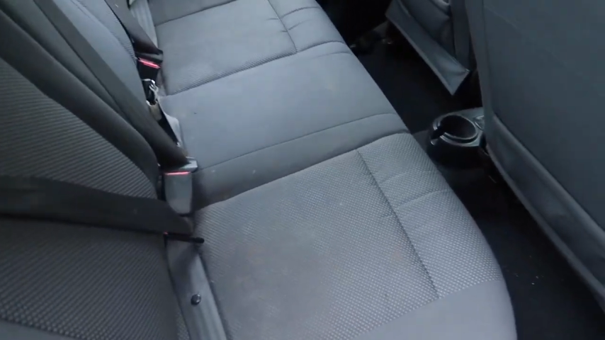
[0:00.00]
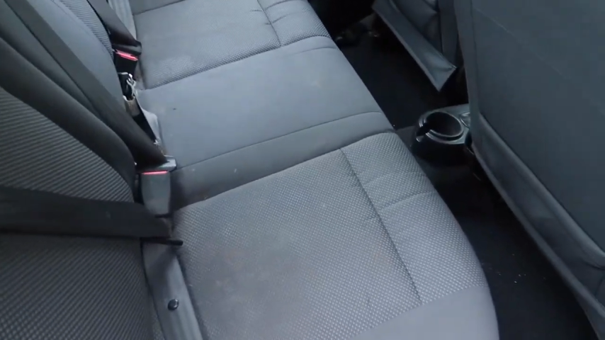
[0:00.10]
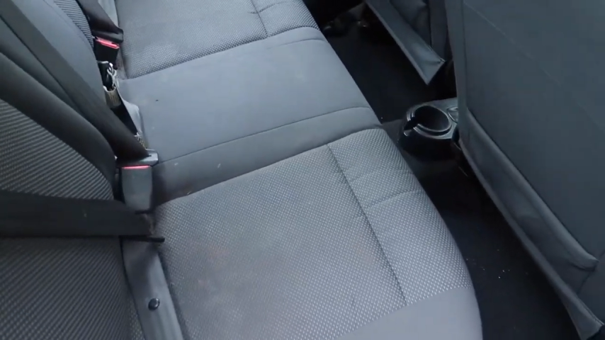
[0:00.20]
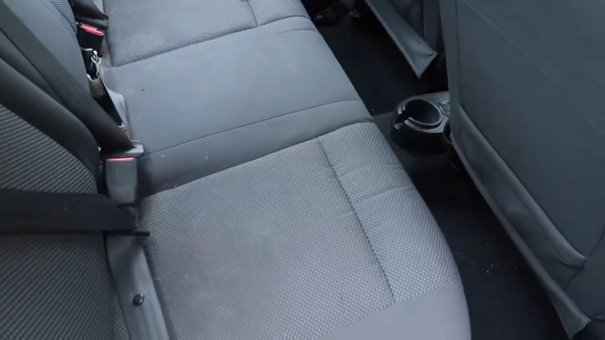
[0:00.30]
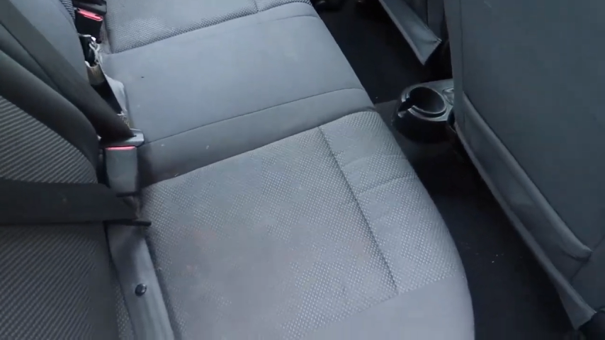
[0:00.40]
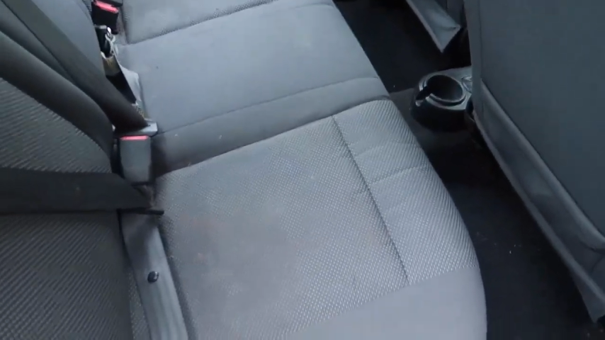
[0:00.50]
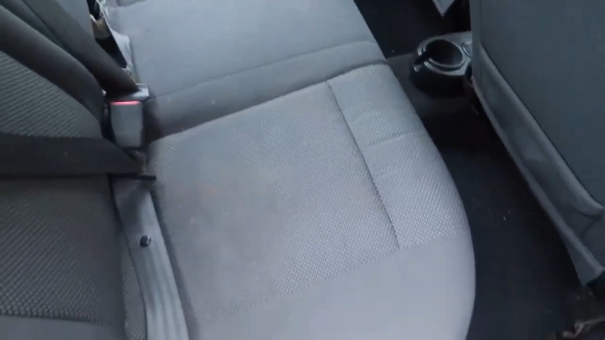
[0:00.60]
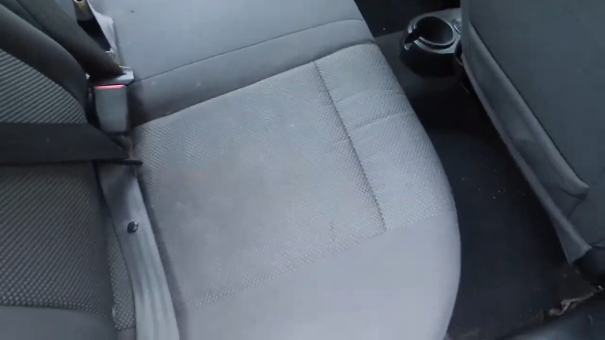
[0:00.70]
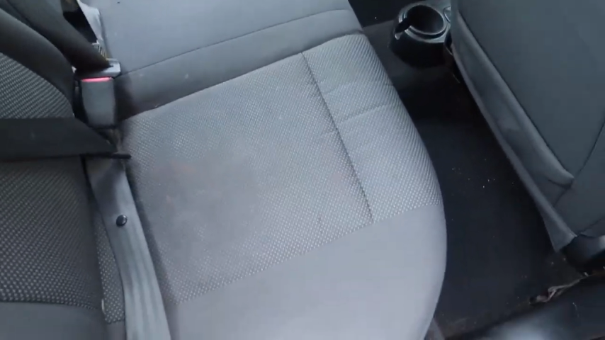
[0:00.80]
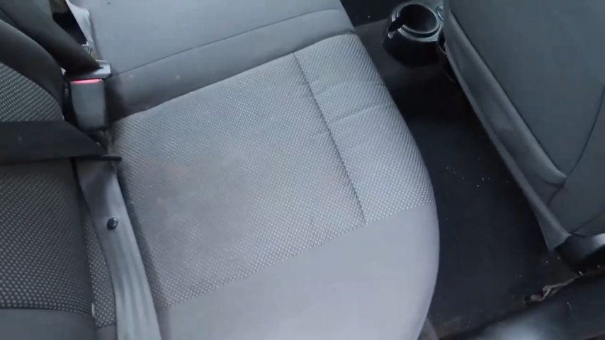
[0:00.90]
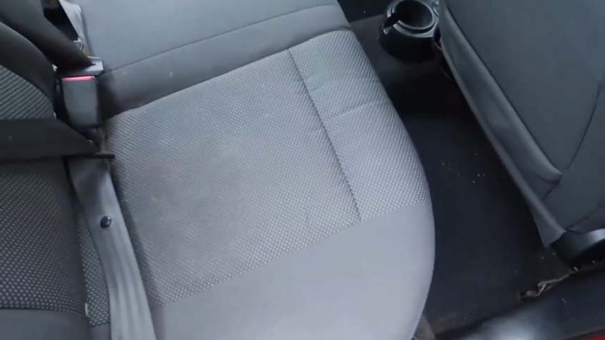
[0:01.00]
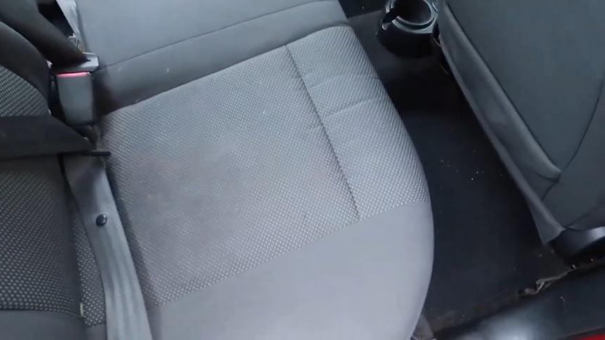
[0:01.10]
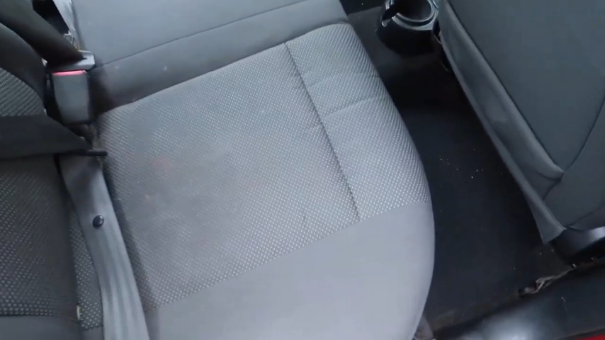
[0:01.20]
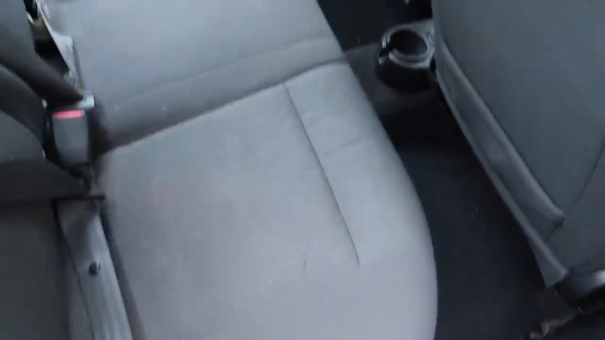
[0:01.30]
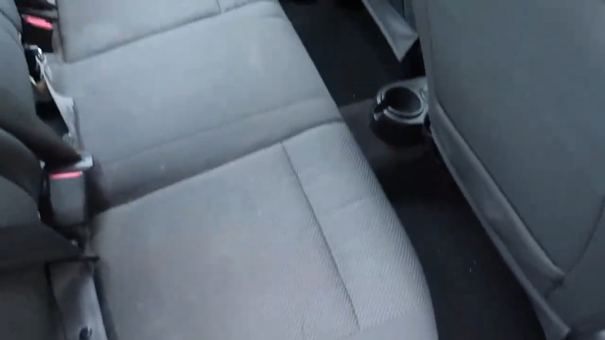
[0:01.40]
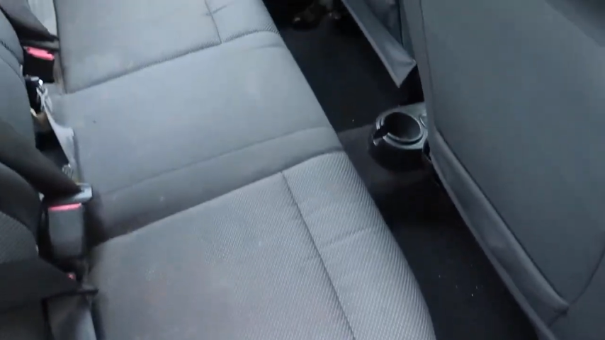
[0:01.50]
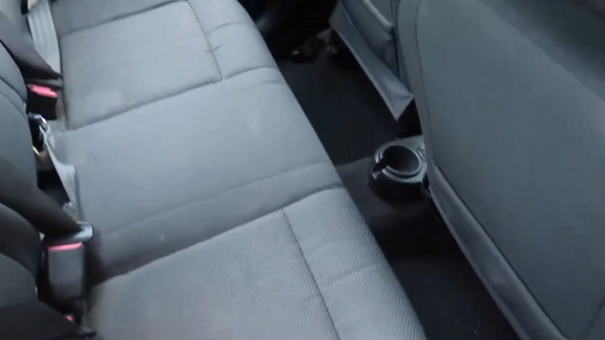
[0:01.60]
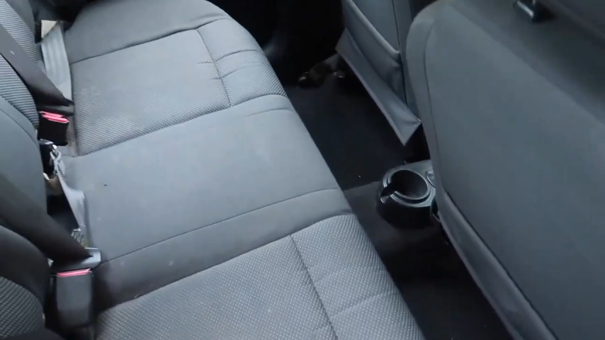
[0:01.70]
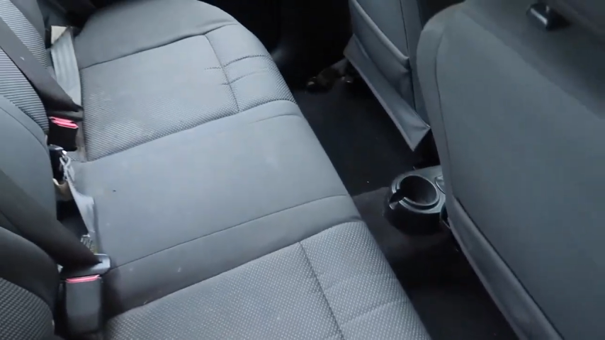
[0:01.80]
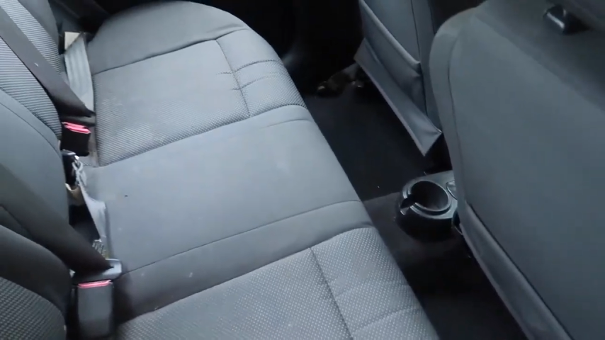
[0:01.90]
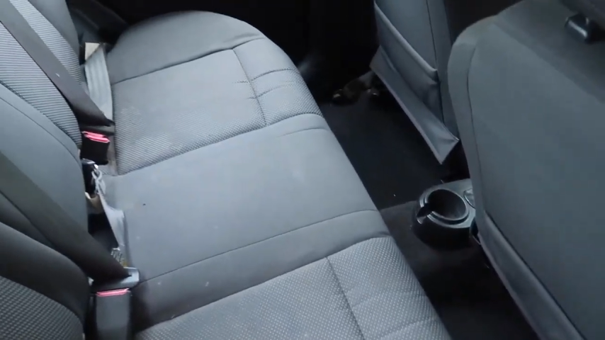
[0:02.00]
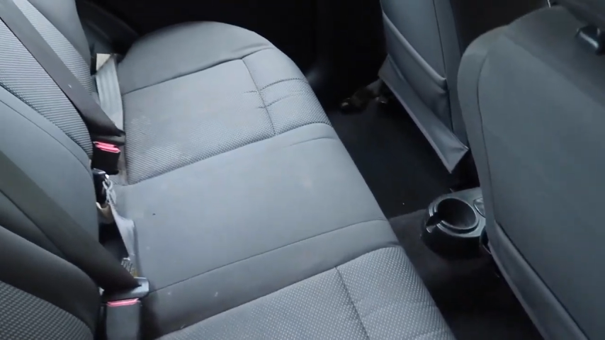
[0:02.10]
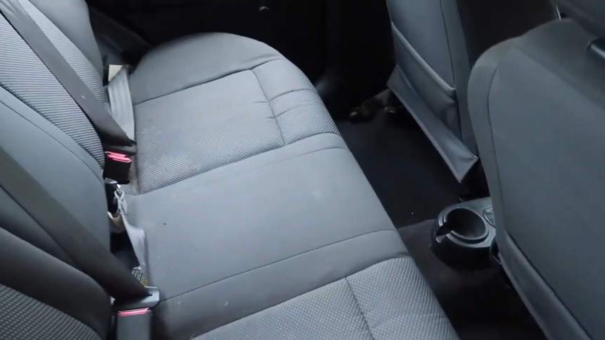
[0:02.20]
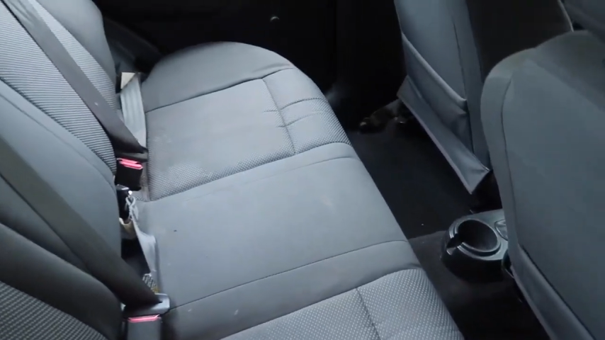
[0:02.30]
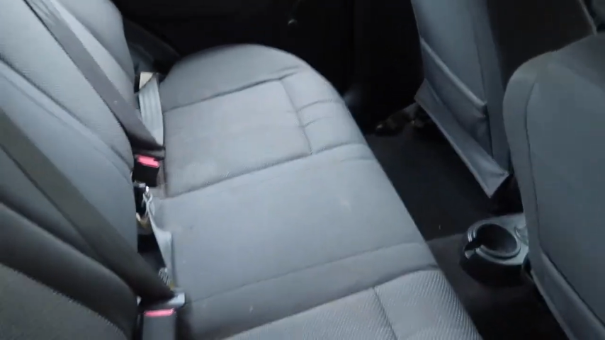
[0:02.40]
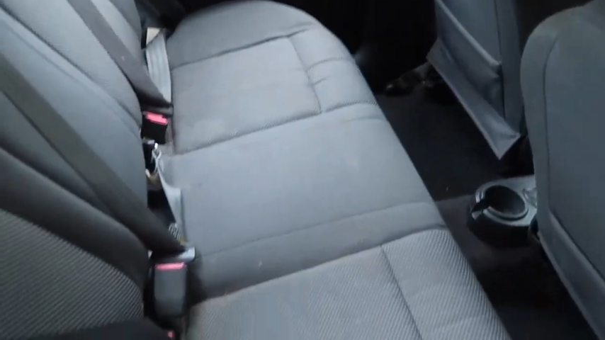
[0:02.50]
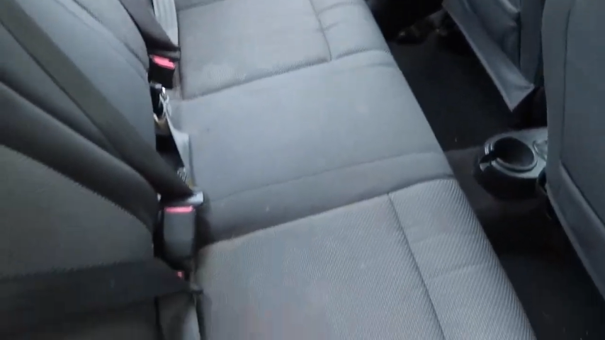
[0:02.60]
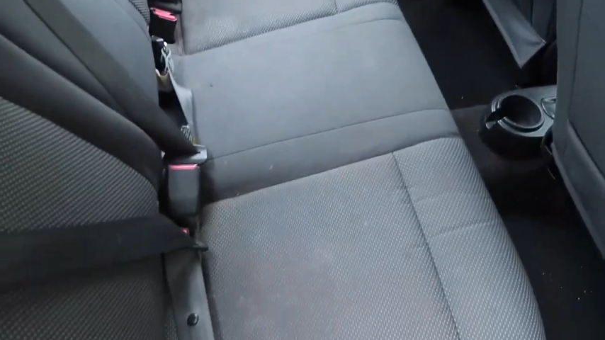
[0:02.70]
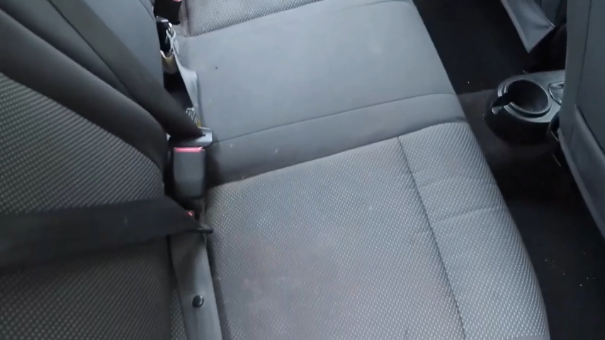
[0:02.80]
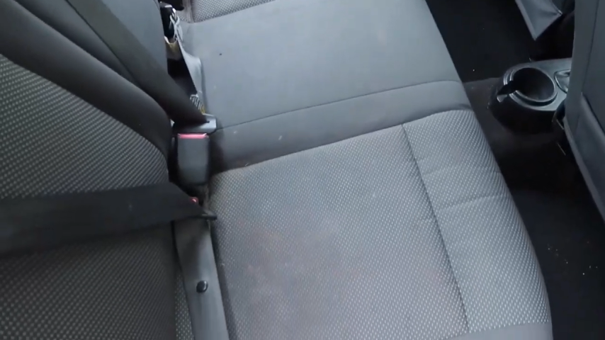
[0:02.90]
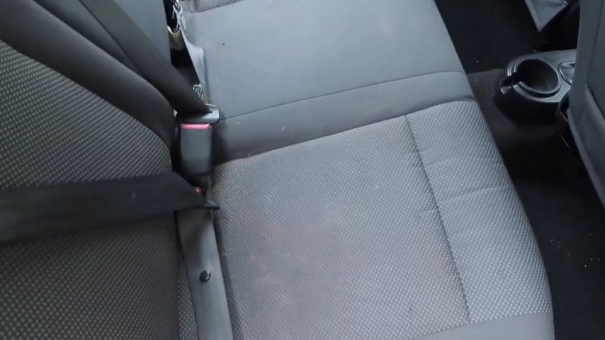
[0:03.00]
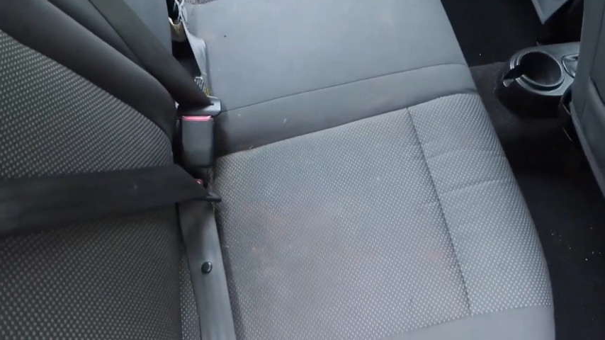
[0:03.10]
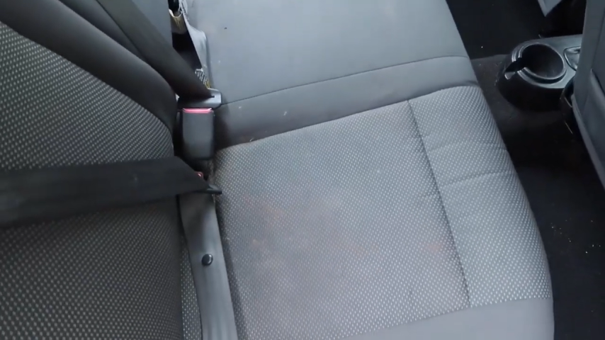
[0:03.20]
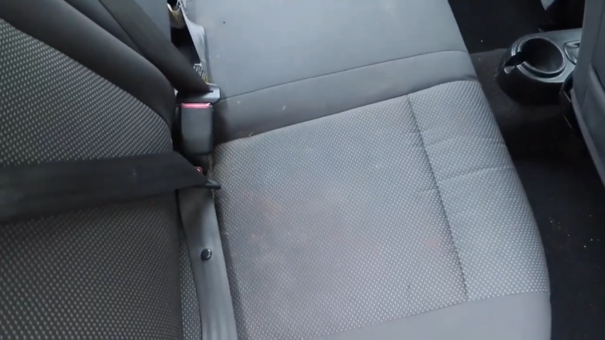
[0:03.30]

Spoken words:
Nobody's mouth can be seen.